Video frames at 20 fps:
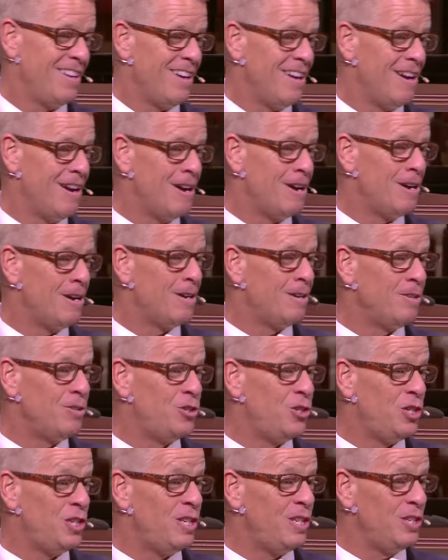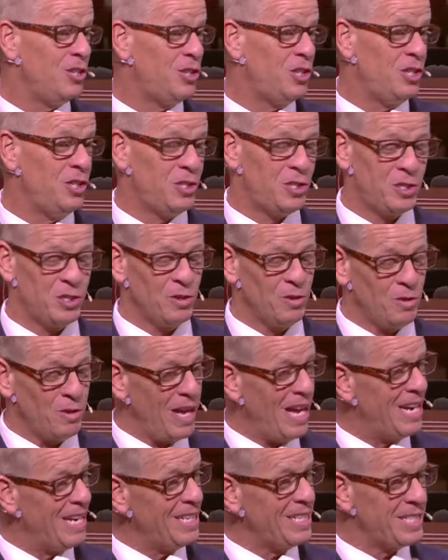Uh, she, she still
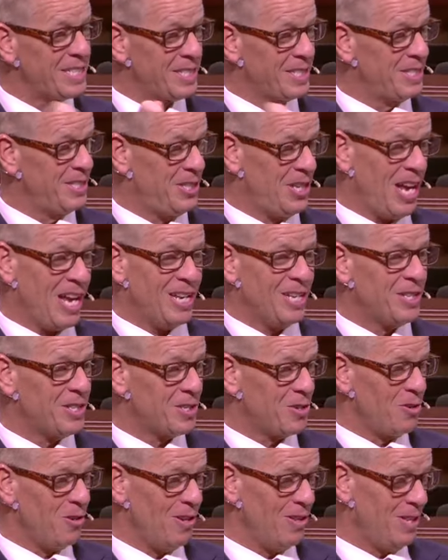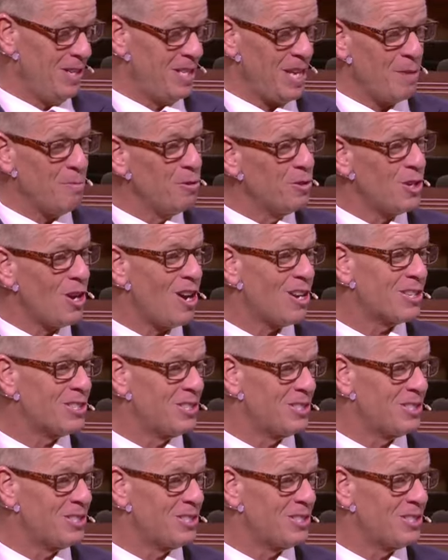edits. She edits all the table talks.